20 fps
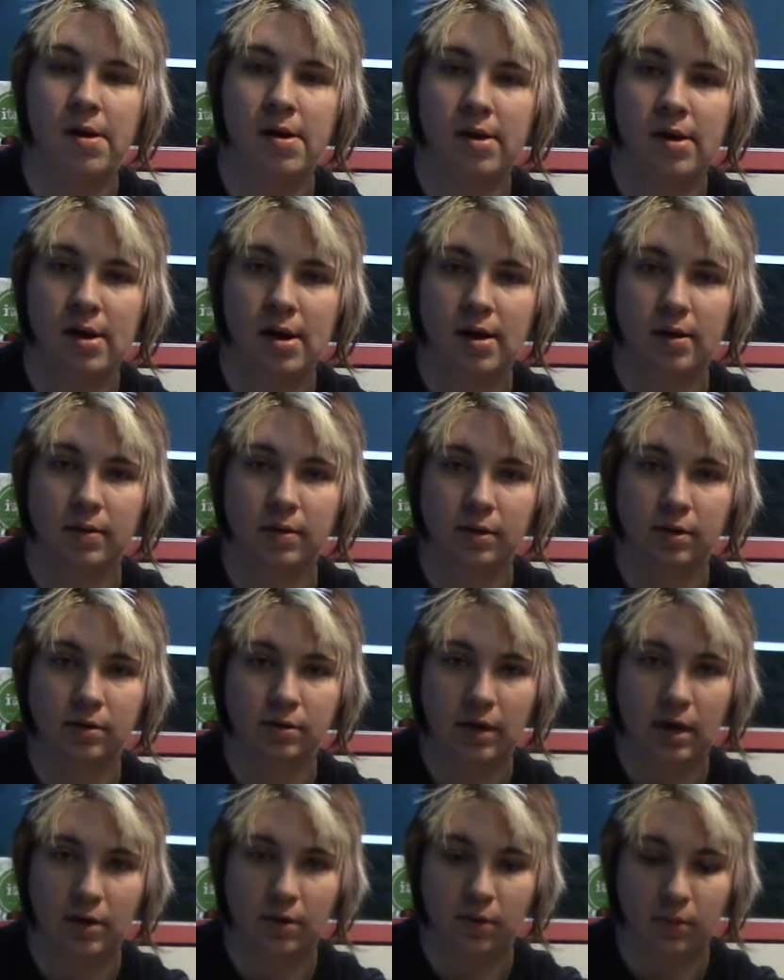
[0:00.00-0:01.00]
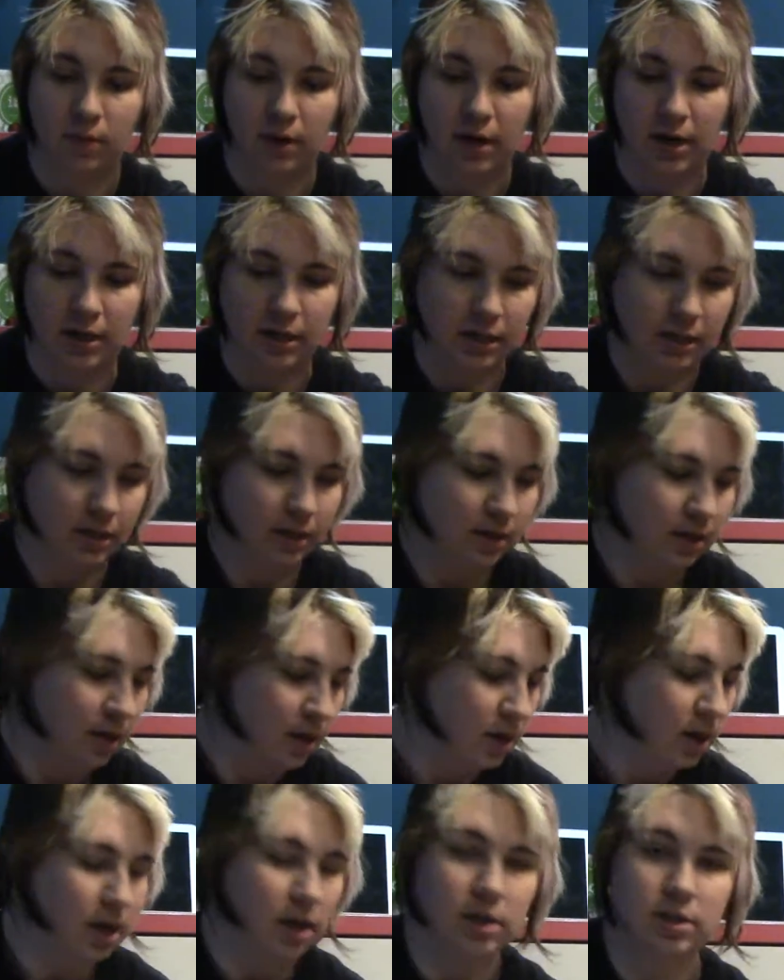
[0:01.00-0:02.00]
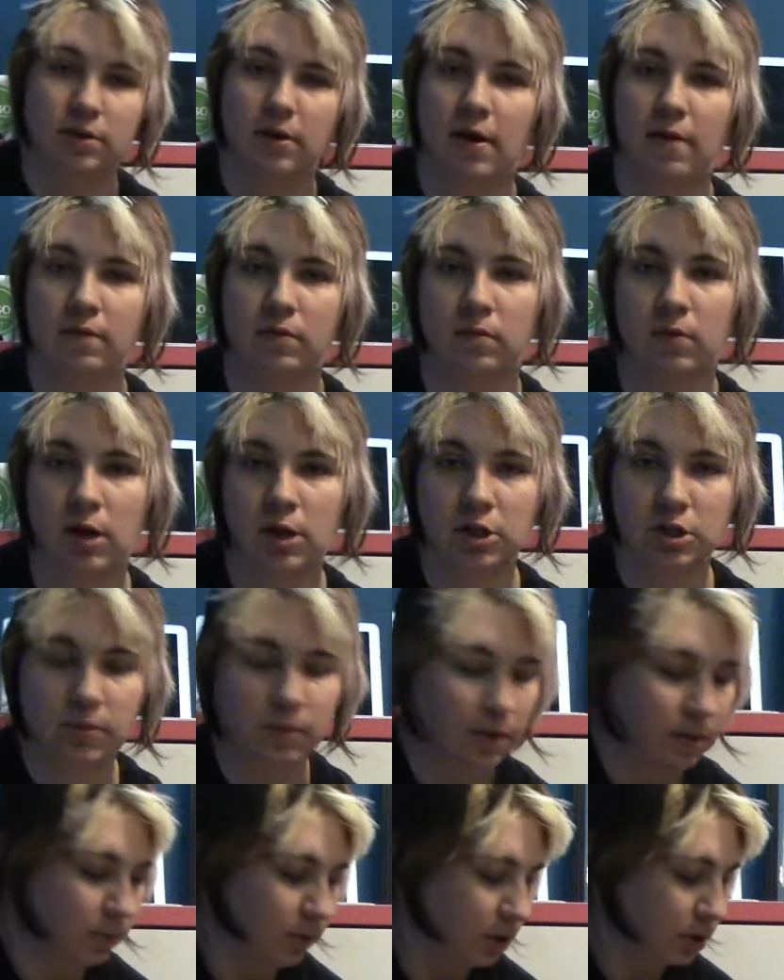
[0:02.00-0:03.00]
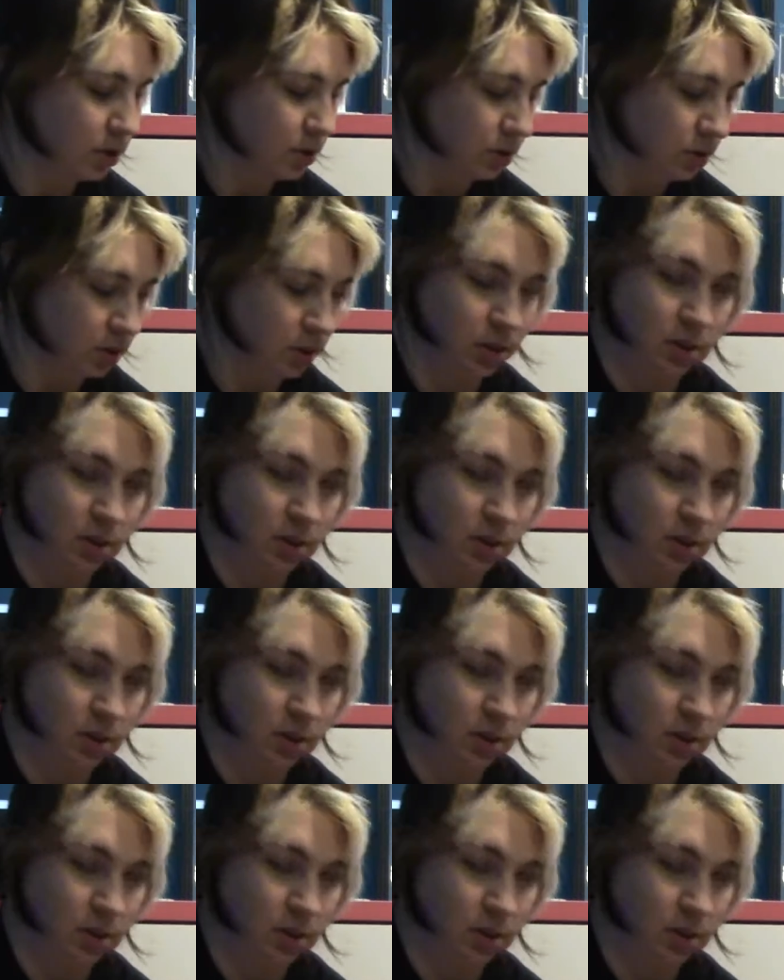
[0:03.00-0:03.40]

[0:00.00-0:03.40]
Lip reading: I'm gonna go down to what I need. Also haven't washed my brushes